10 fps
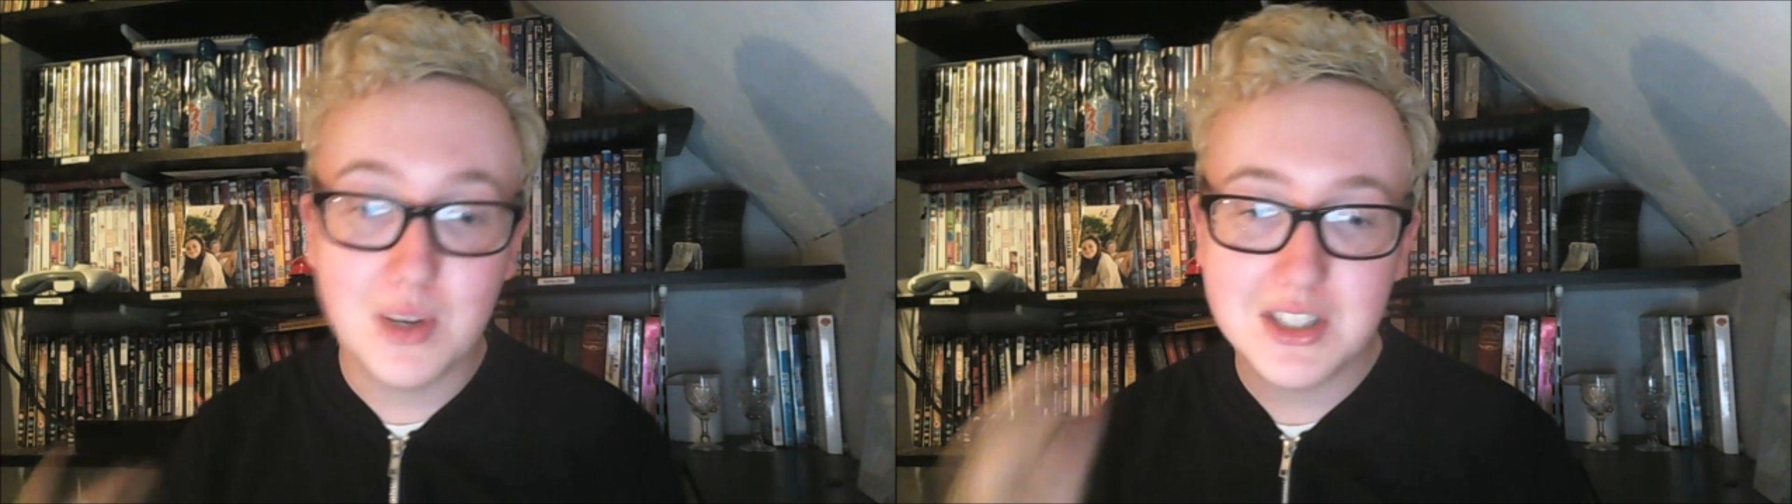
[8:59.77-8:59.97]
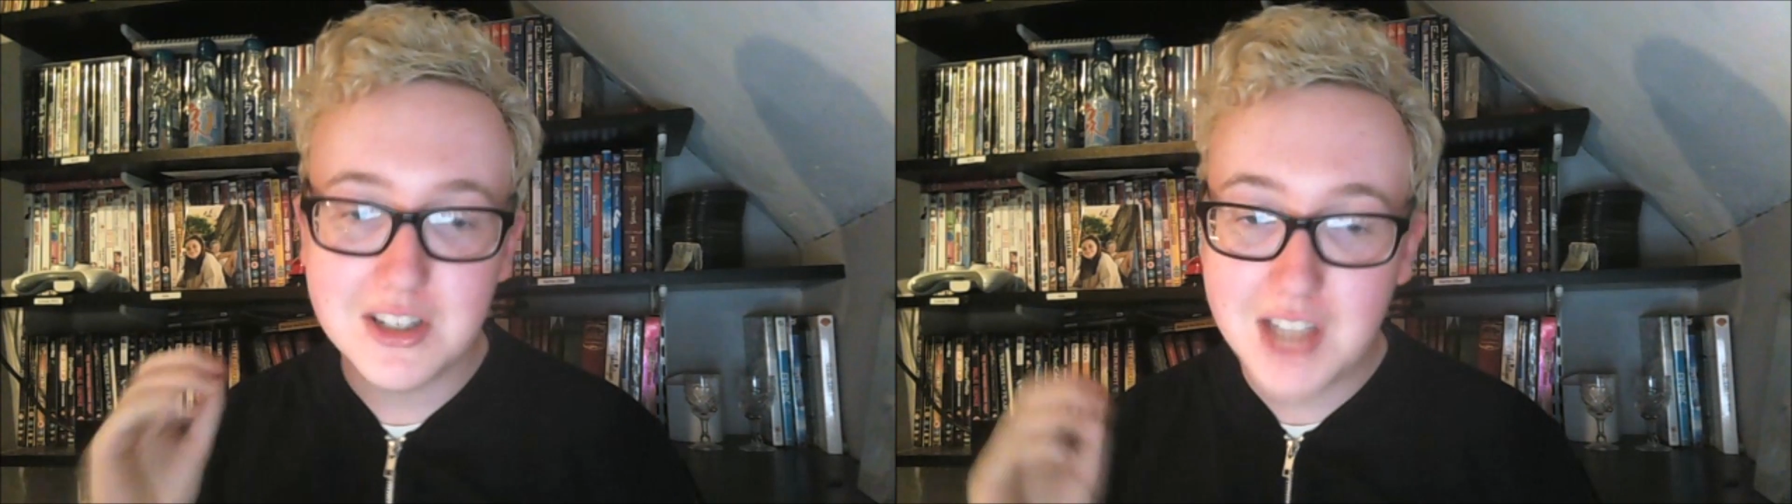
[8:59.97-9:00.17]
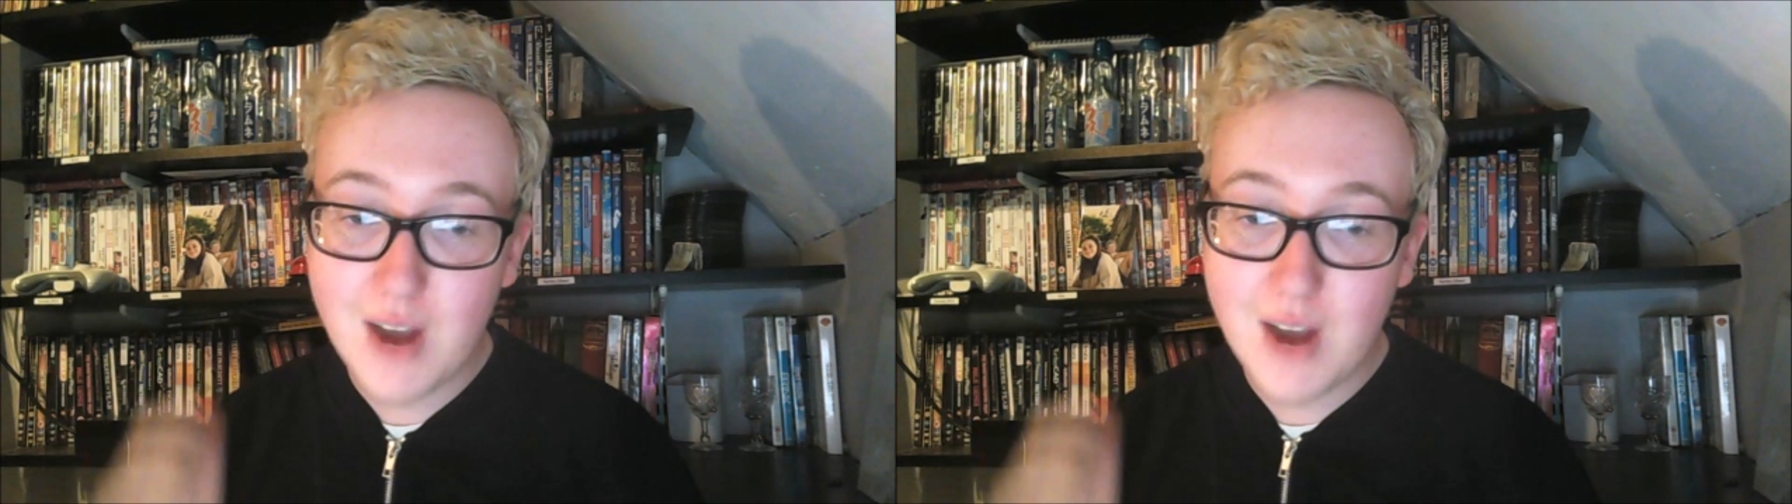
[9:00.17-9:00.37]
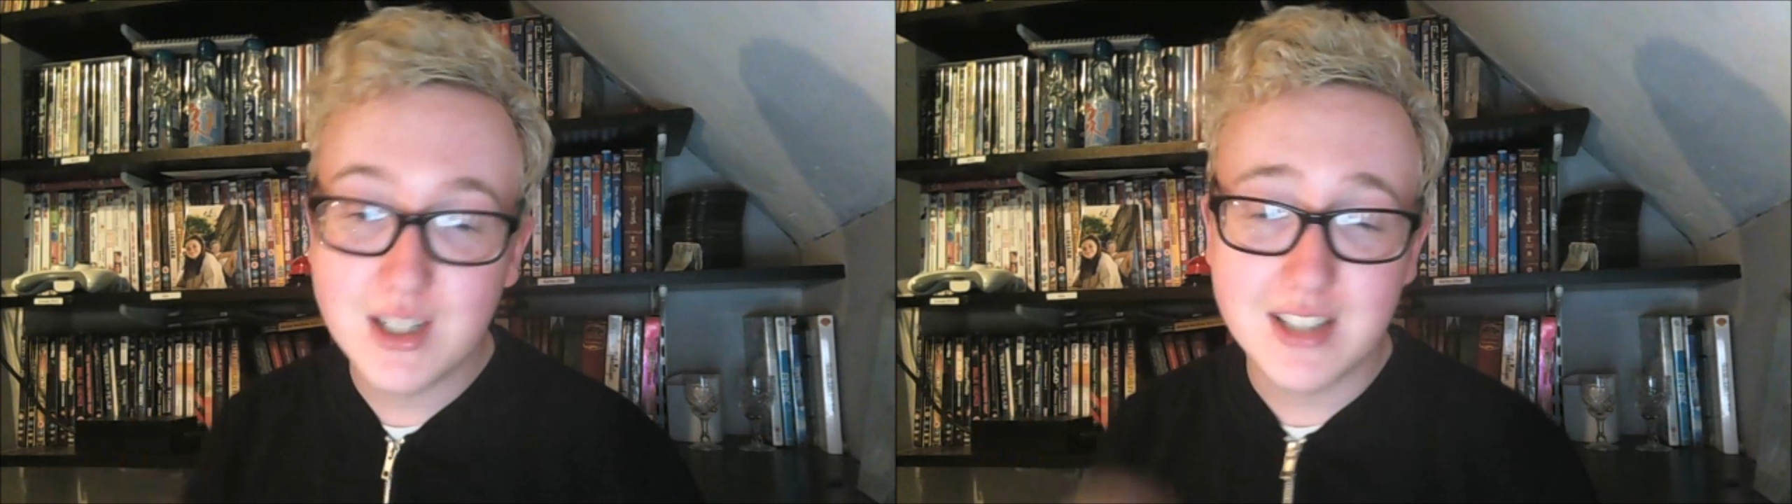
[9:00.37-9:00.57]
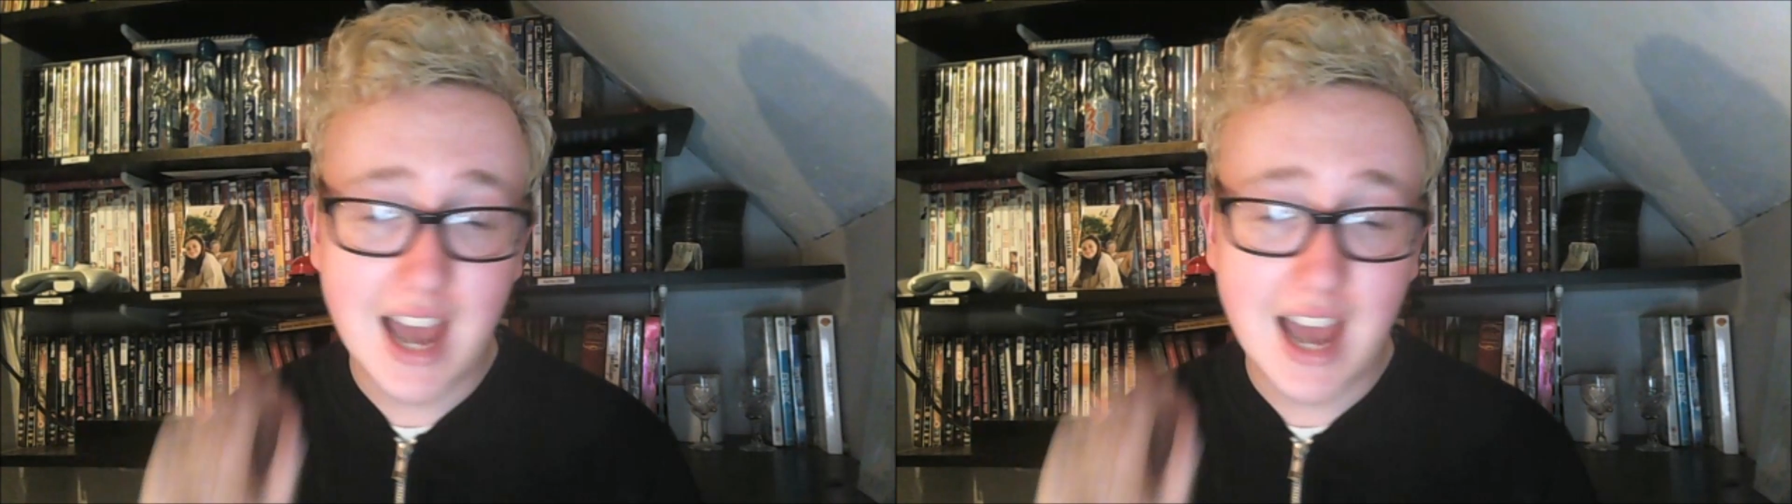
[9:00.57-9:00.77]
such characters